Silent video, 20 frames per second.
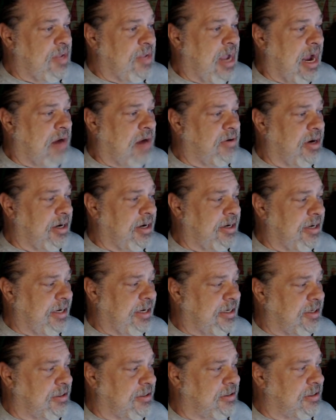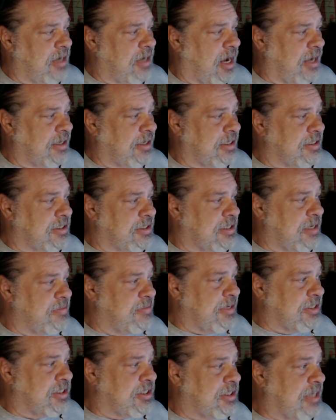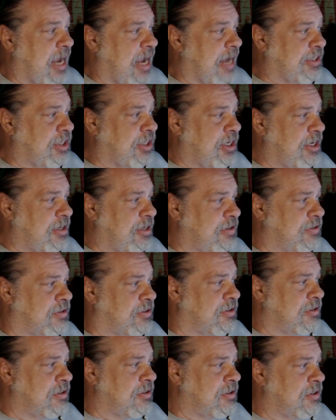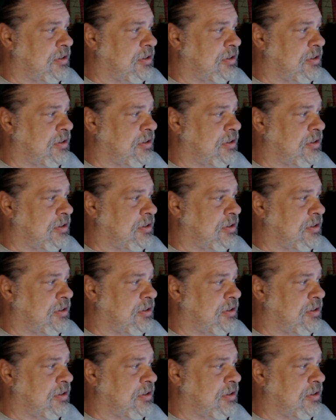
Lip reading: I really need to not get cement statues.